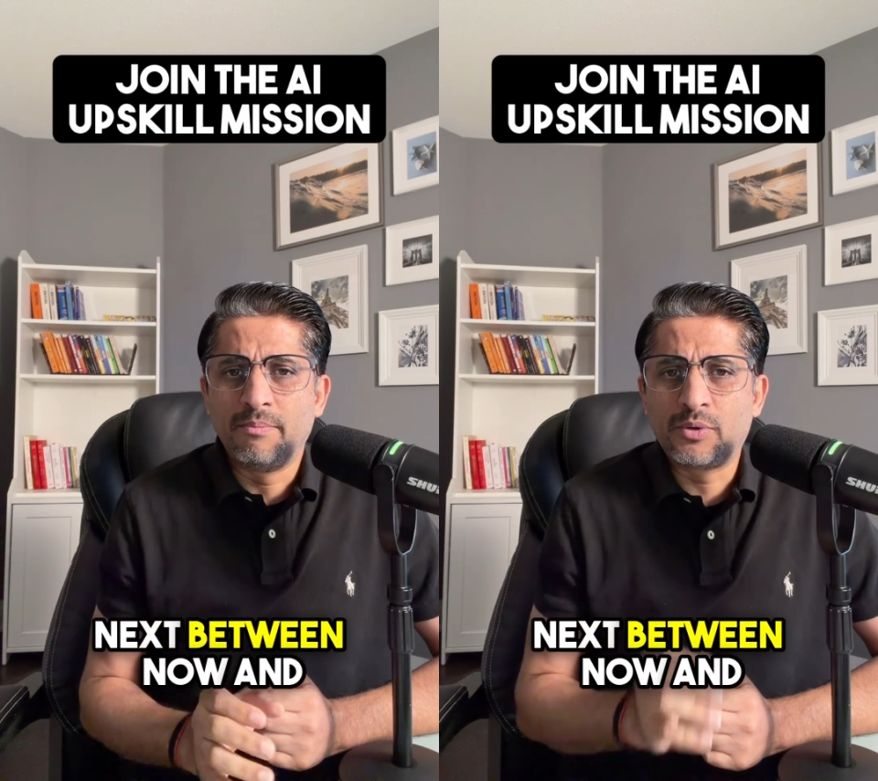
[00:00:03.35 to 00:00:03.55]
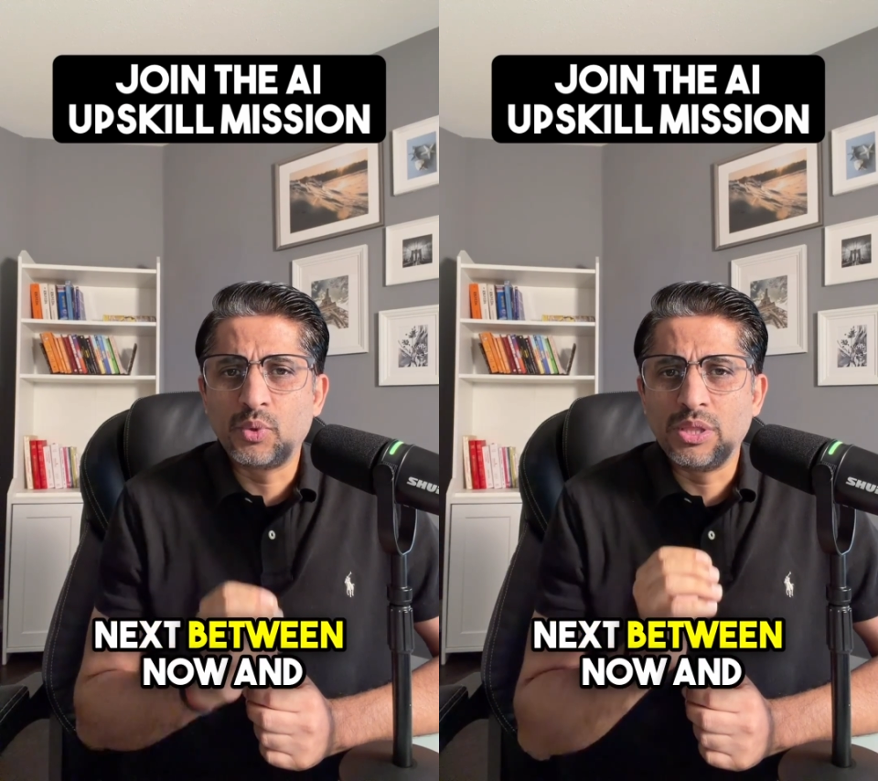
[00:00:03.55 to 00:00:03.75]

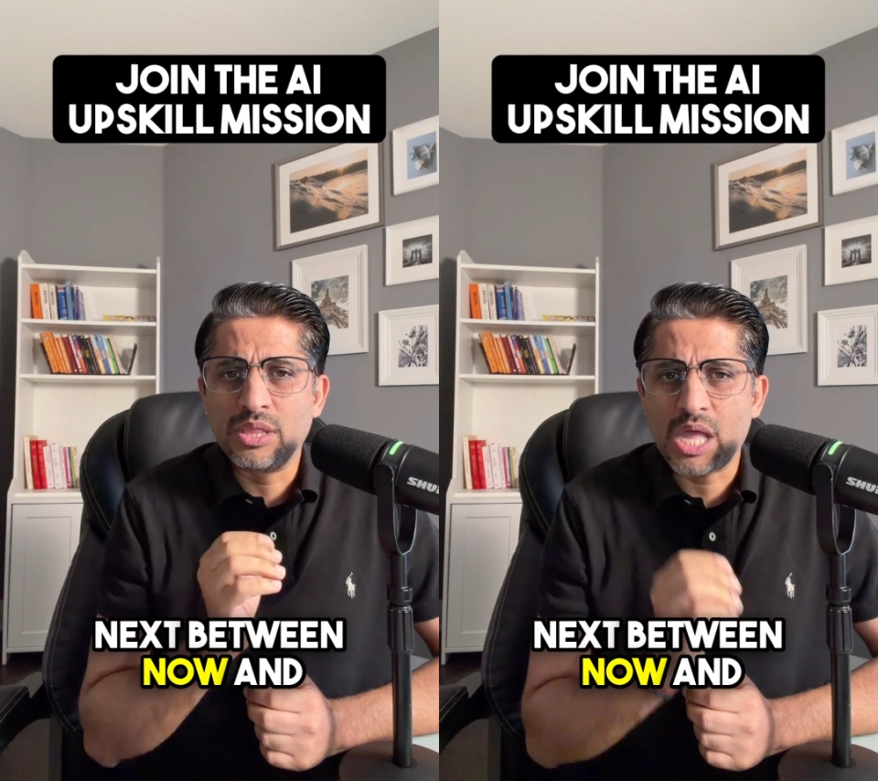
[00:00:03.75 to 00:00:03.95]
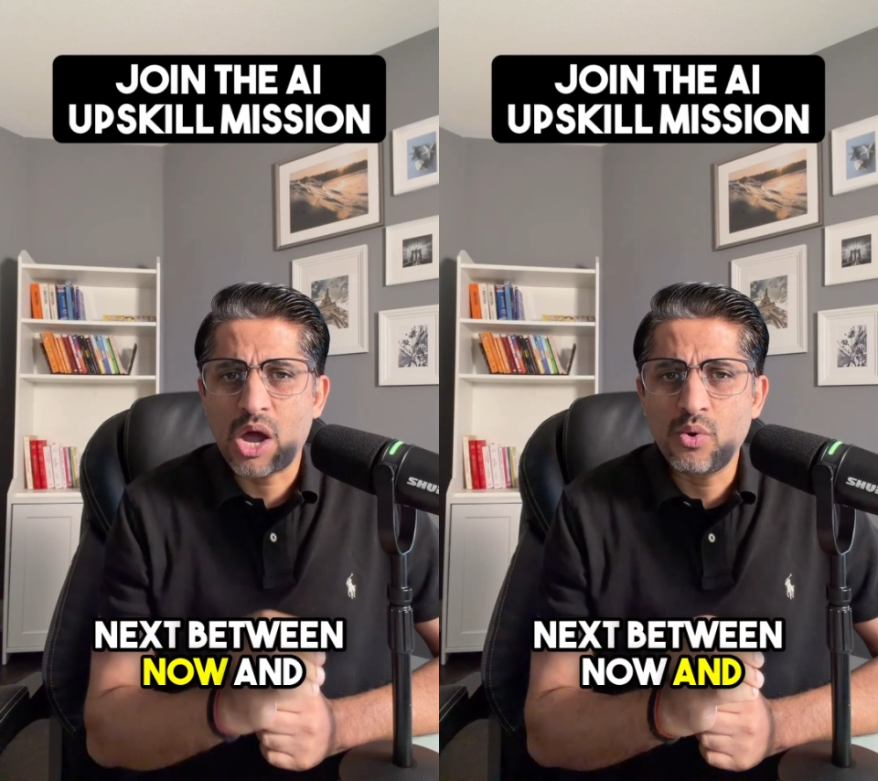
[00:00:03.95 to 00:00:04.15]

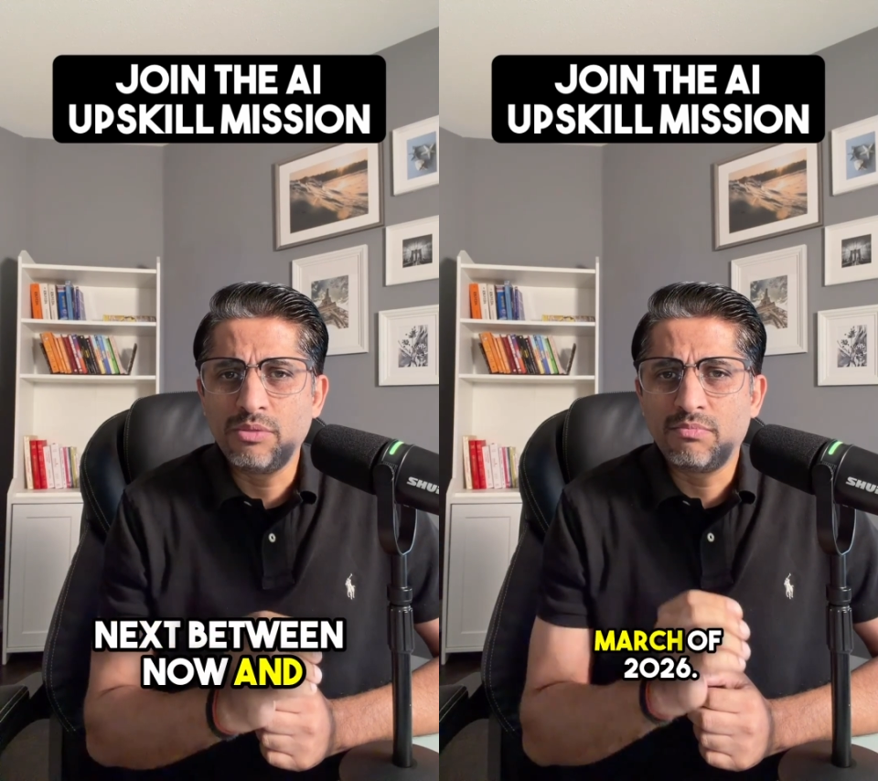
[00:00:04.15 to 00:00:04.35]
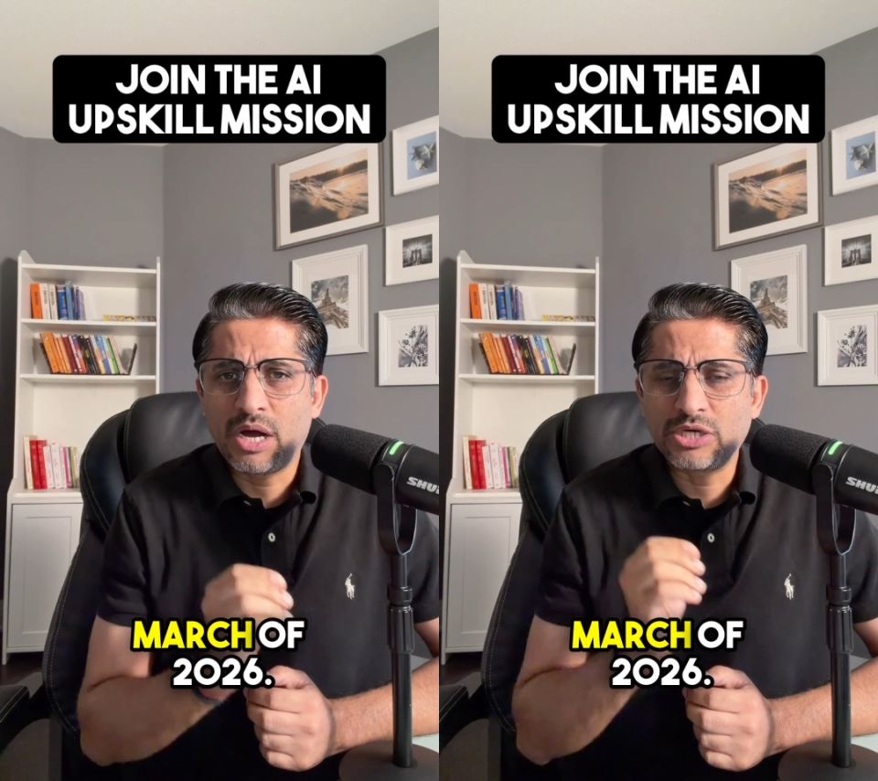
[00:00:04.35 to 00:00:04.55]
Between now
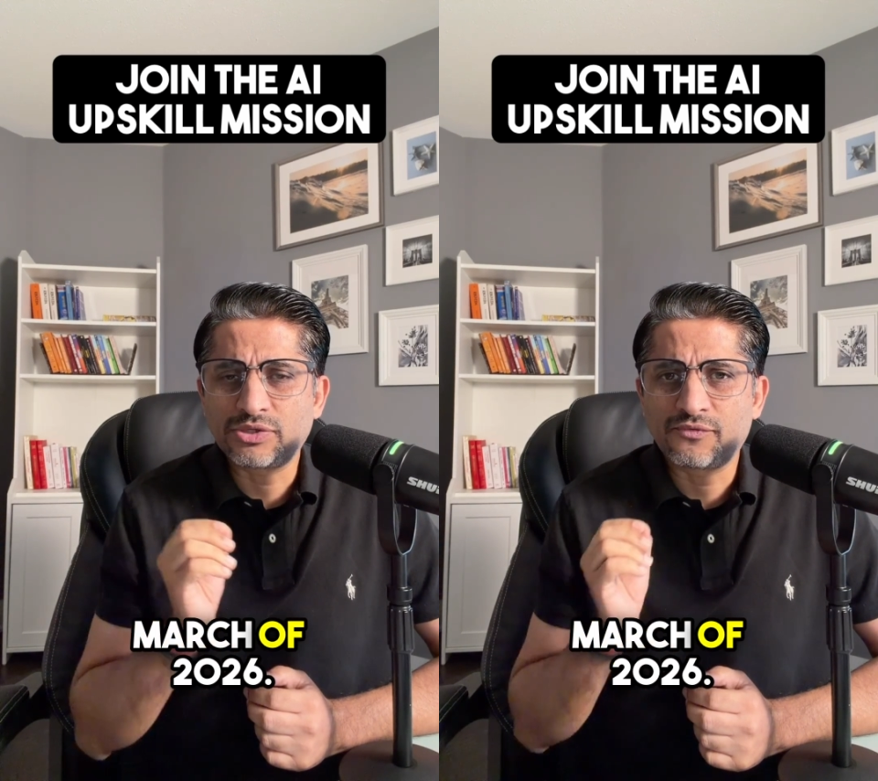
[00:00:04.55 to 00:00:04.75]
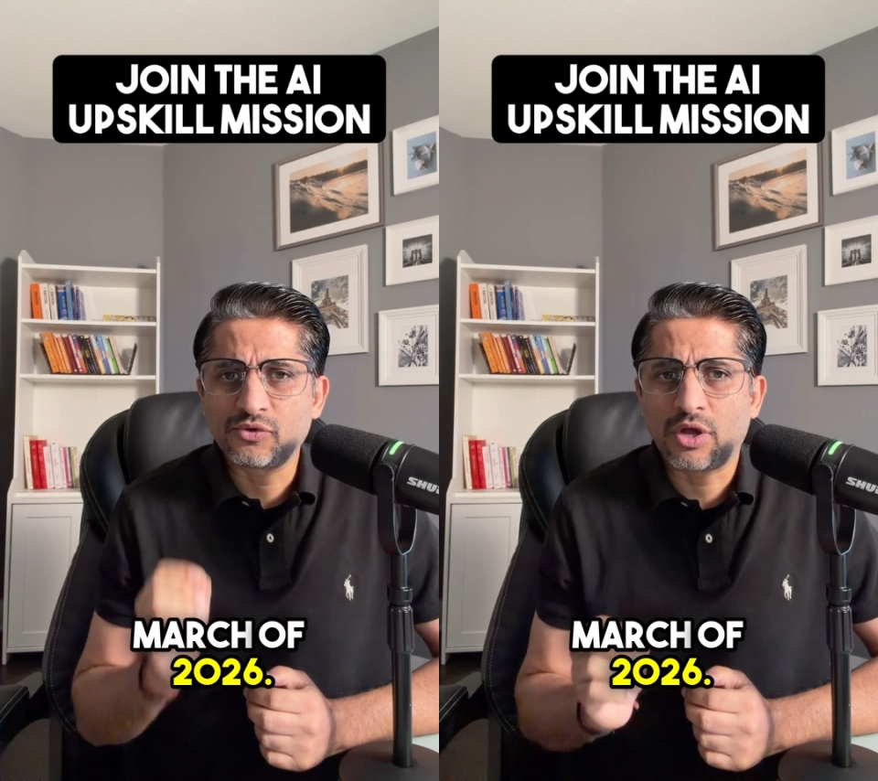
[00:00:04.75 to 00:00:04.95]
and
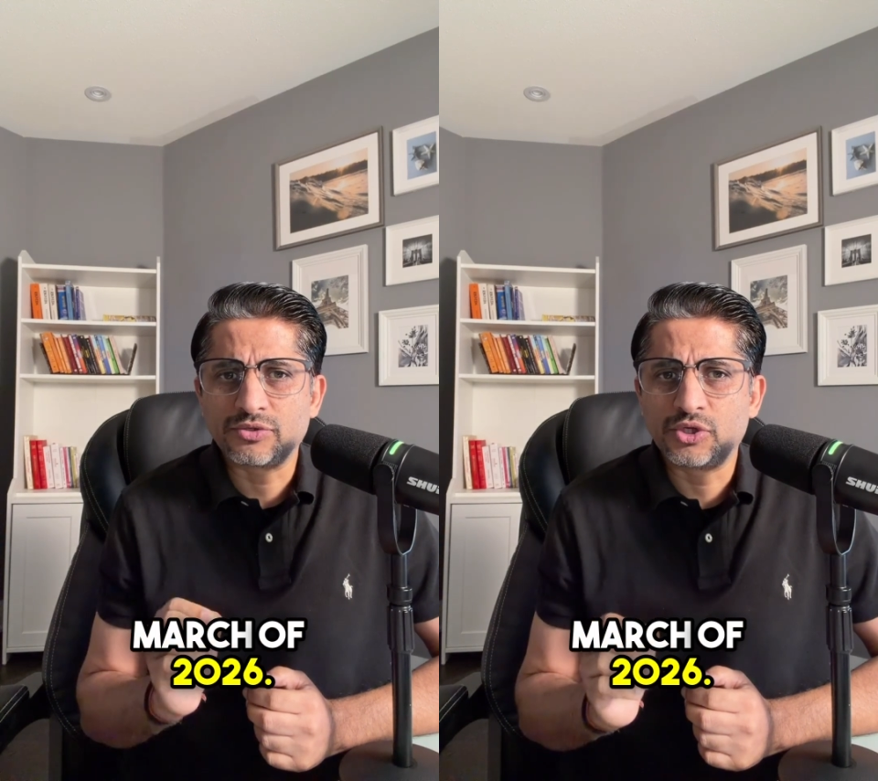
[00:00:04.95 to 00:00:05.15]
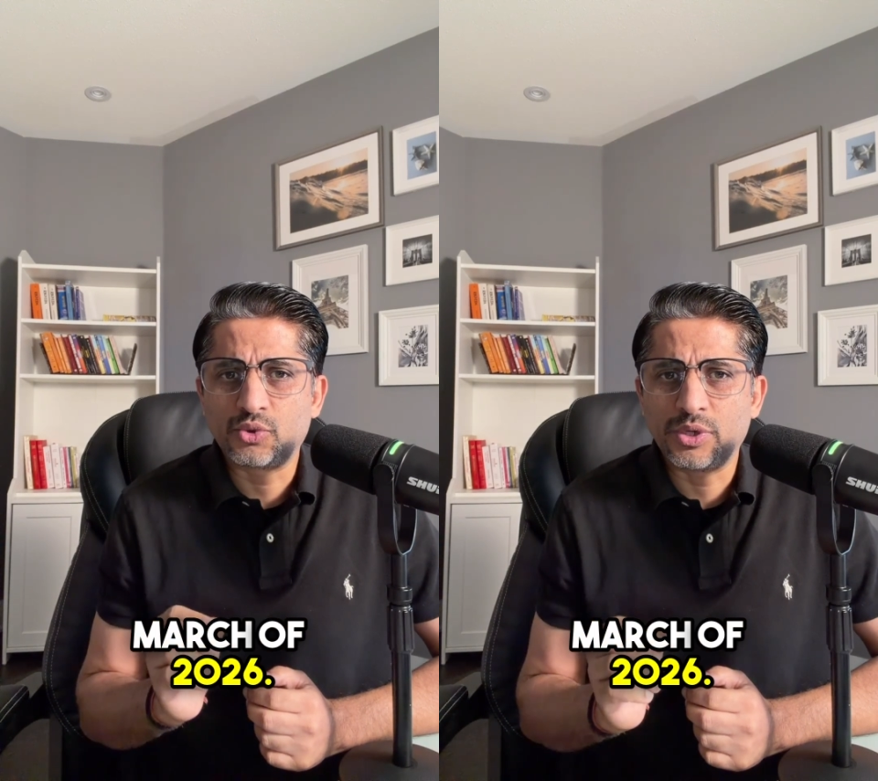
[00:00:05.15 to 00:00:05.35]
March of
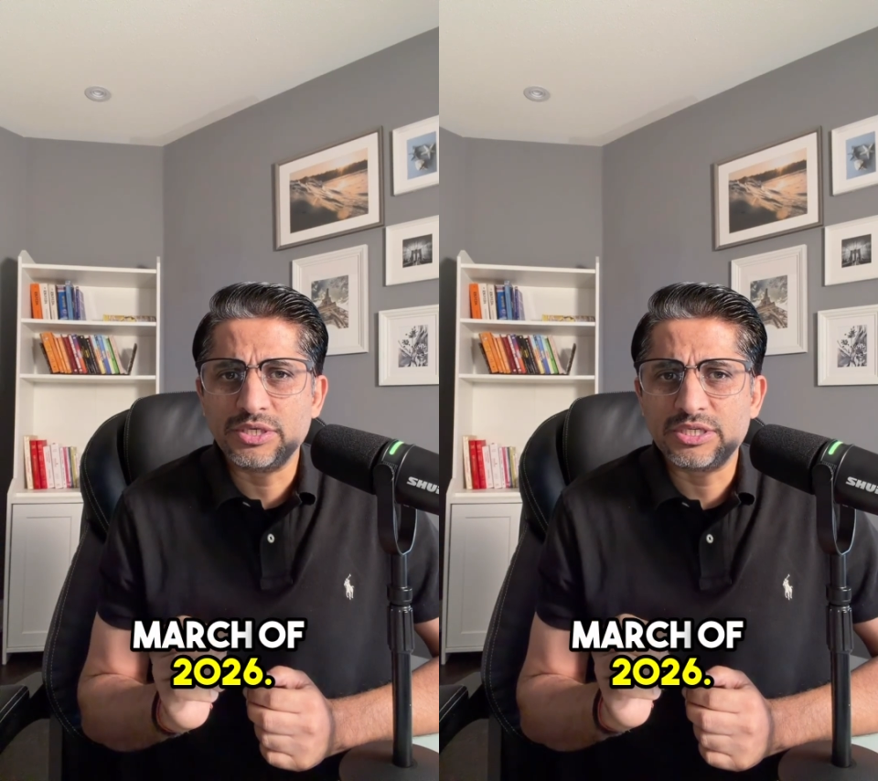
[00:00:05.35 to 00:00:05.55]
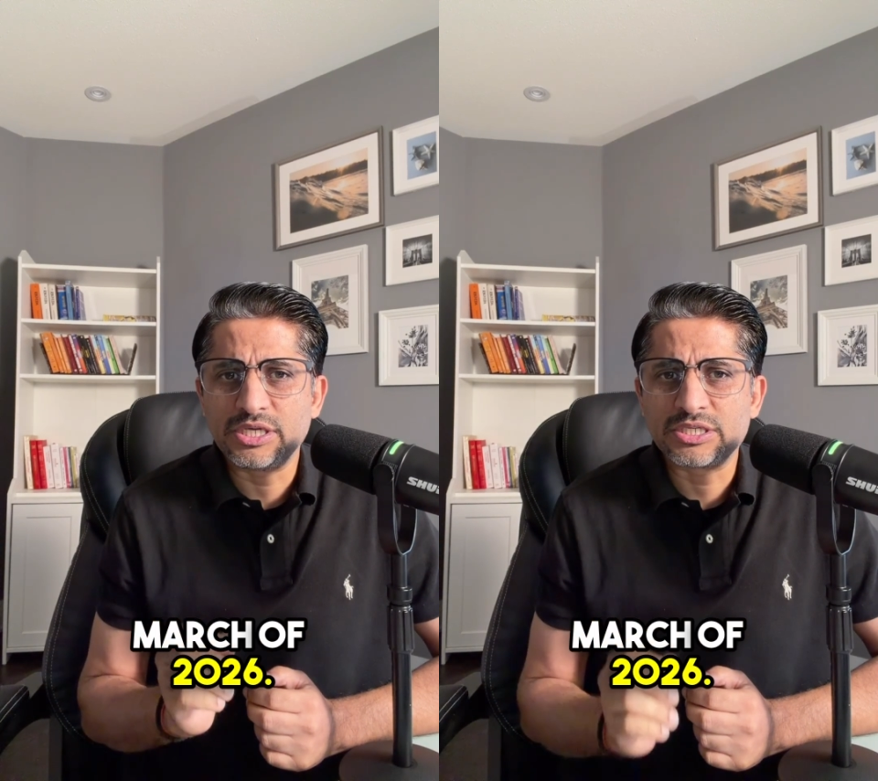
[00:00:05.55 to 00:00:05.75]

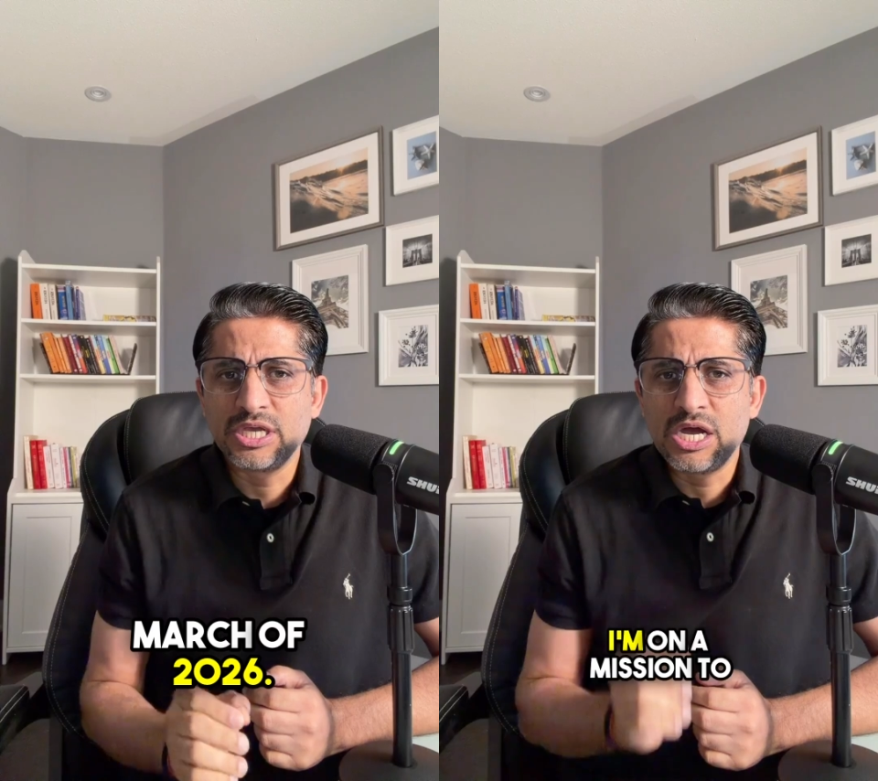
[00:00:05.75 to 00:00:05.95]
2026,